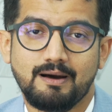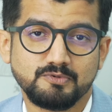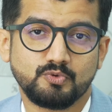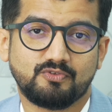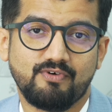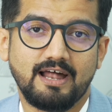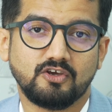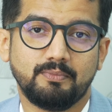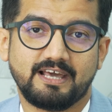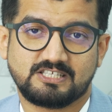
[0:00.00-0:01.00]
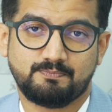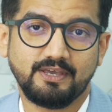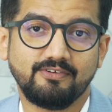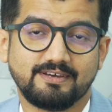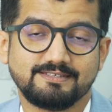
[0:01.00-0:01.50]
comes with valuable
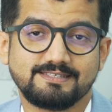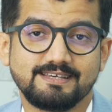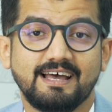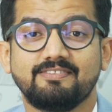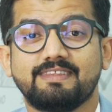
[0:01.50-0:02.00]
experience